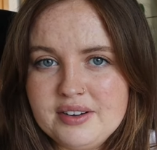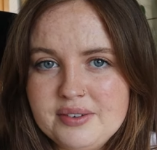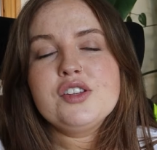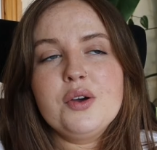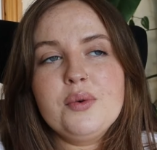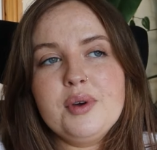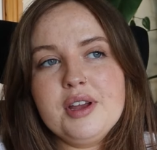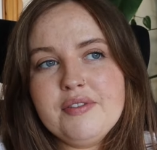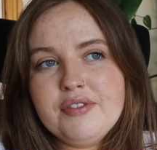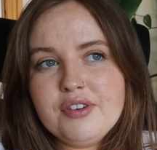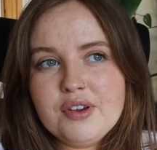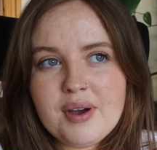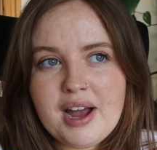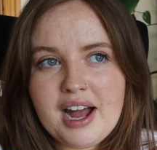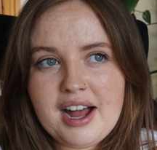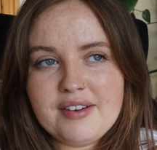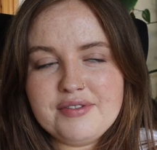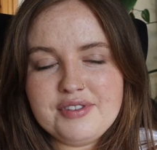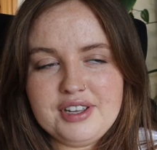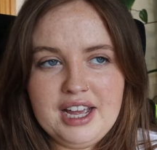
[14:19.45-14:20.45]
So if you
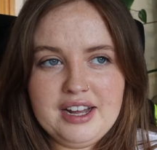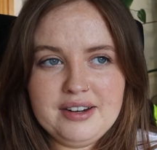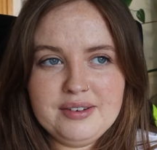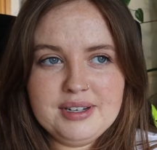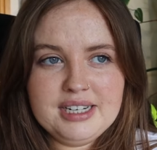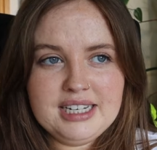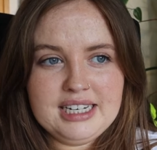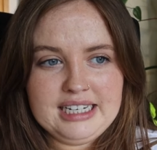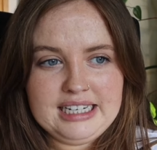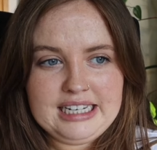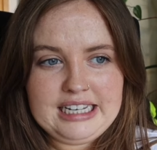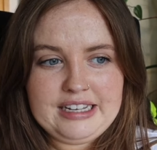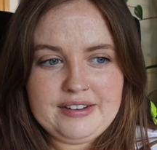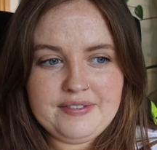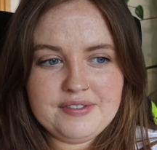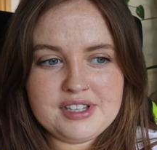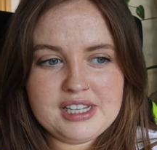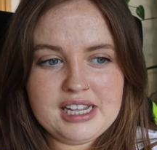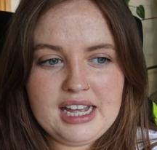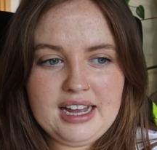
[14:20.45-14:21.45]
have yellowing
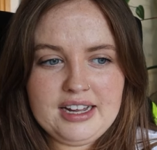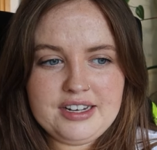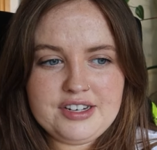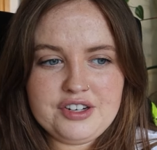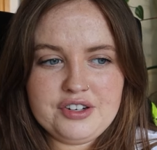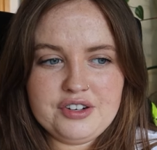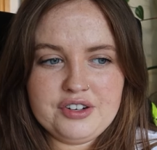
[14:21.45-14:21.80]
leaves and